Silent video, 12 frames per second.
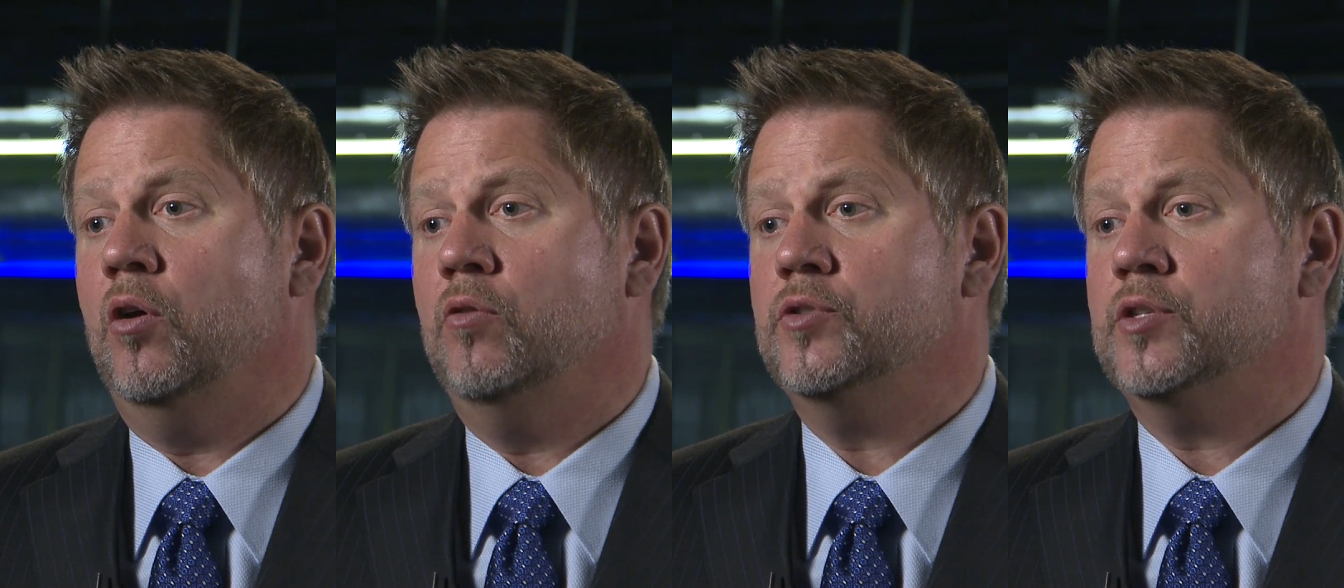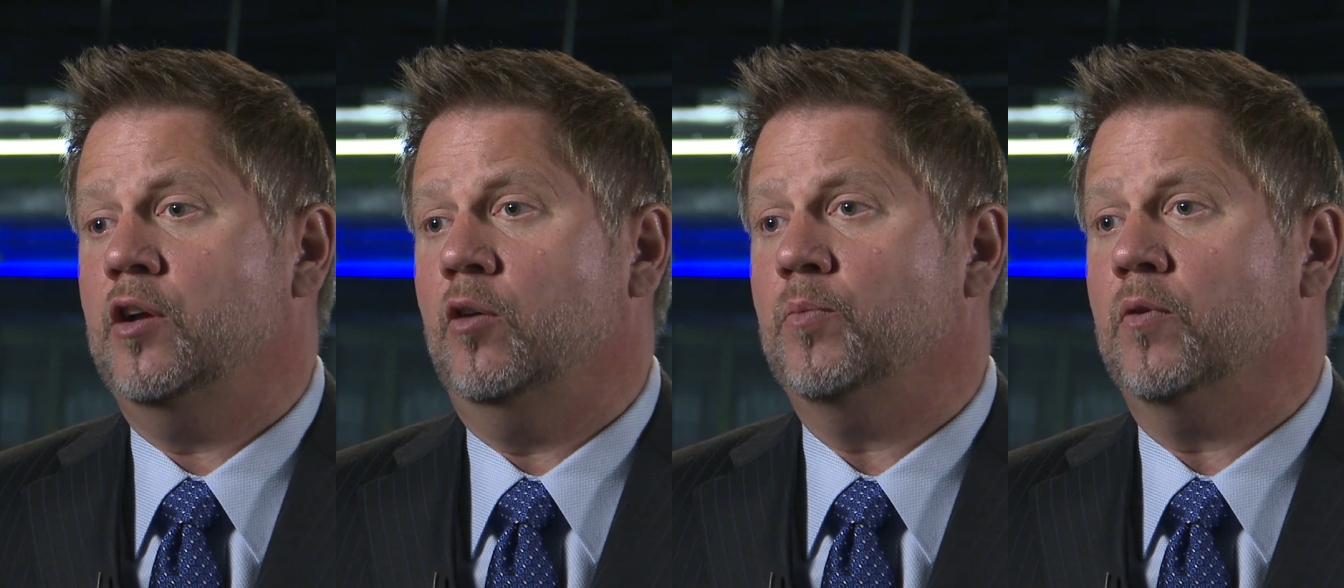
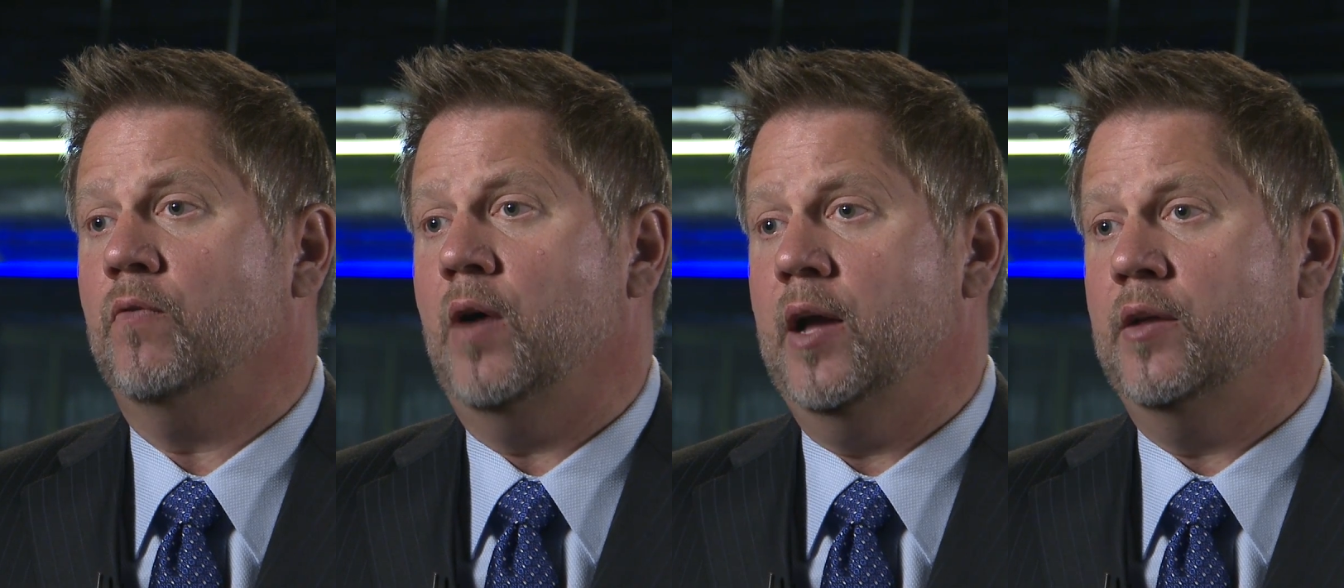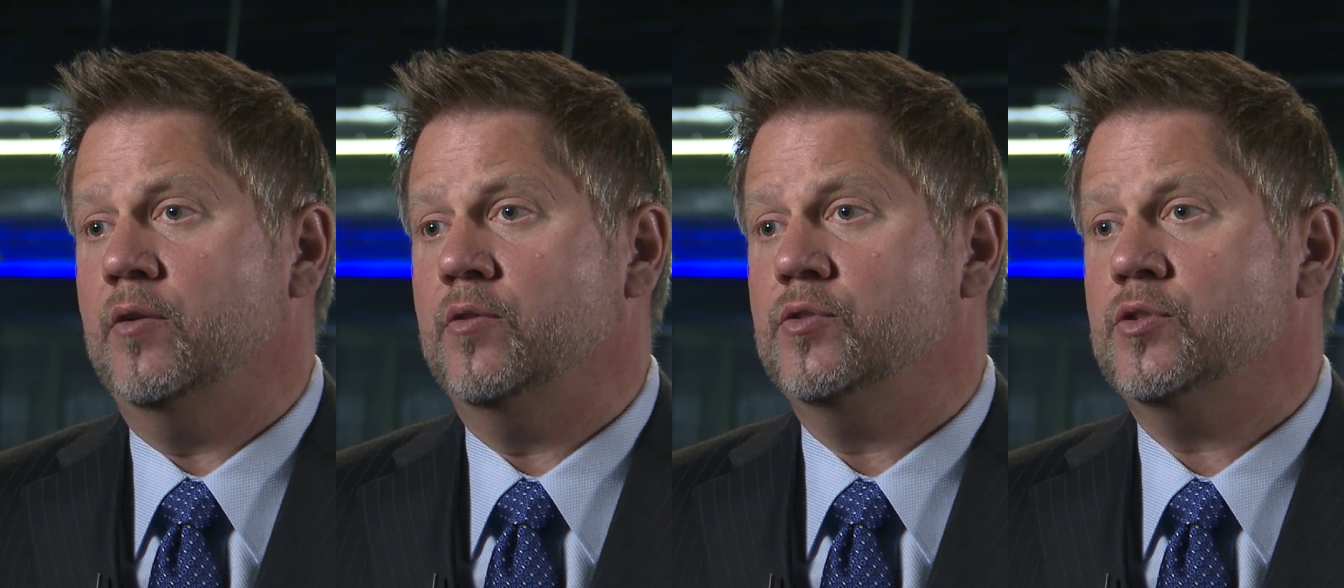wholesale
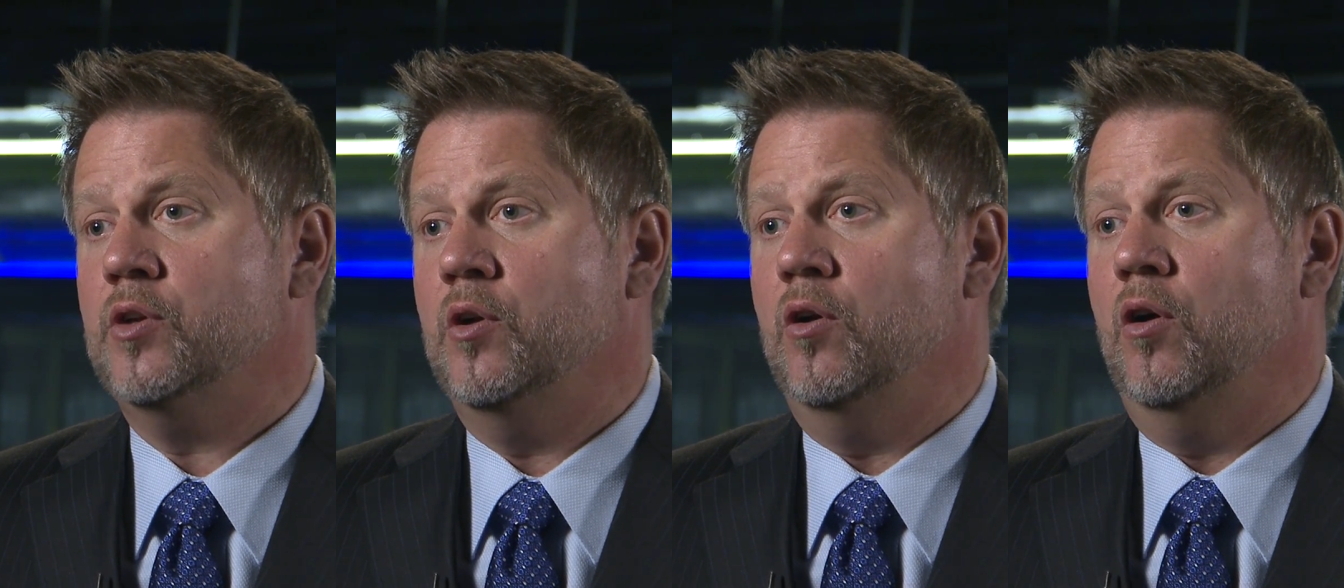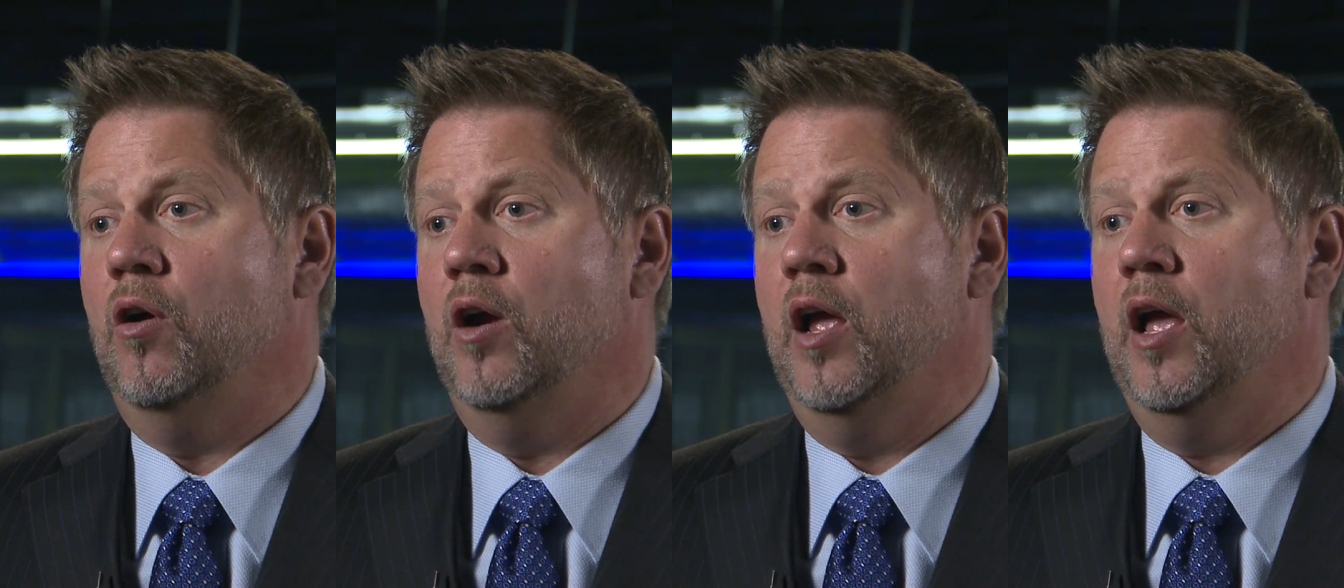providers
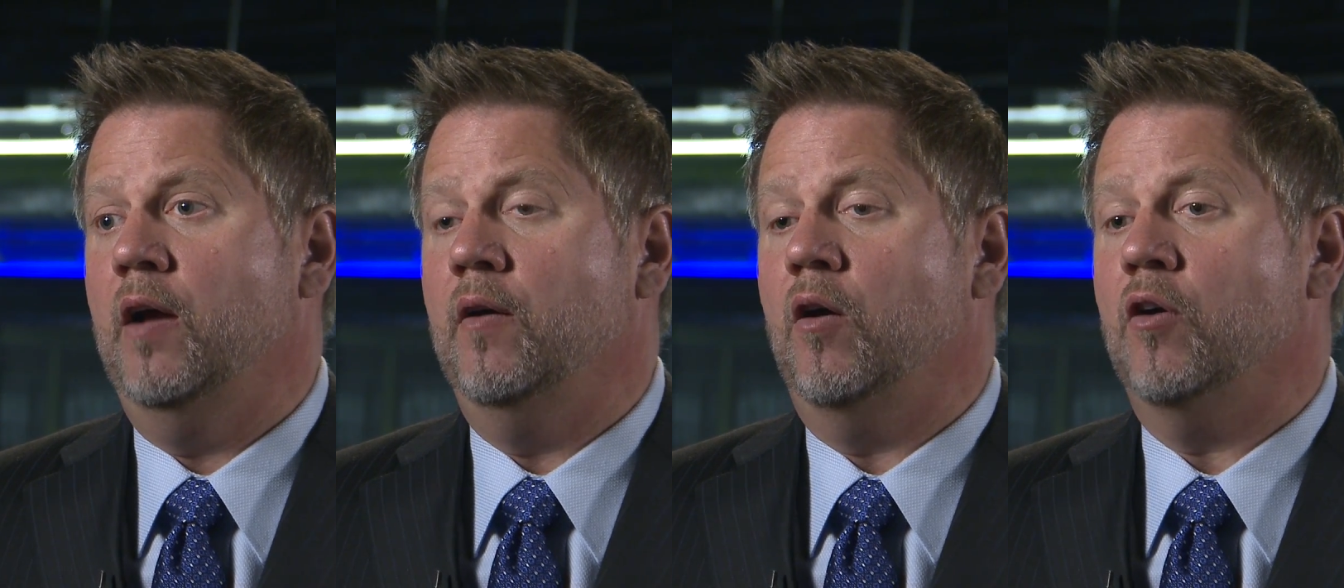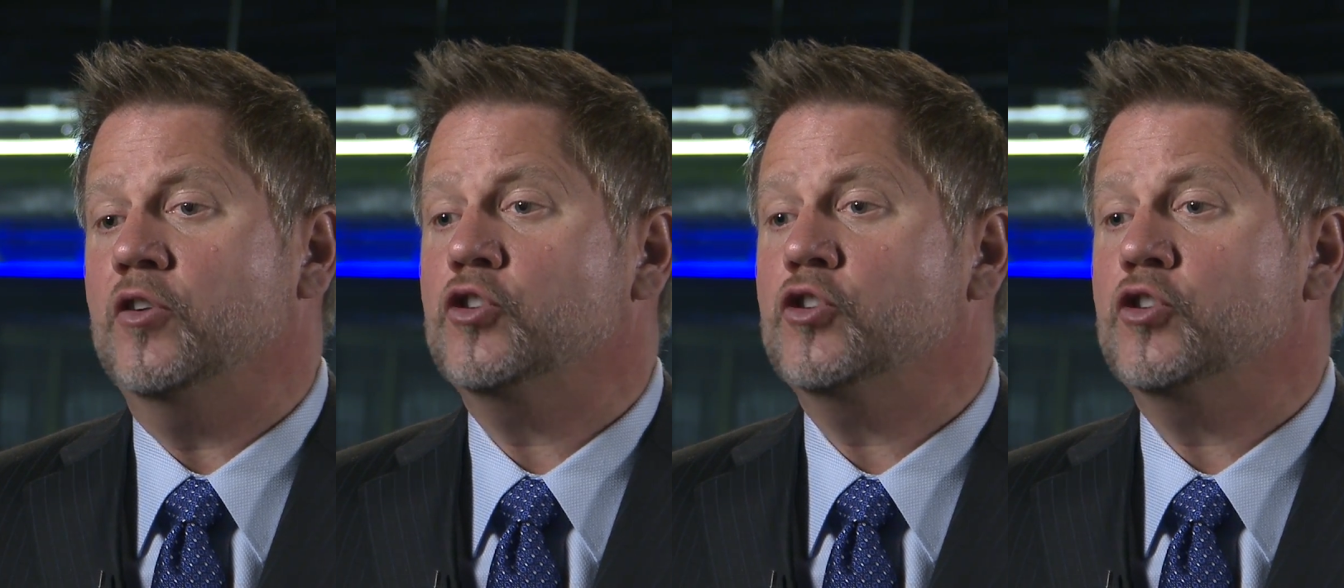are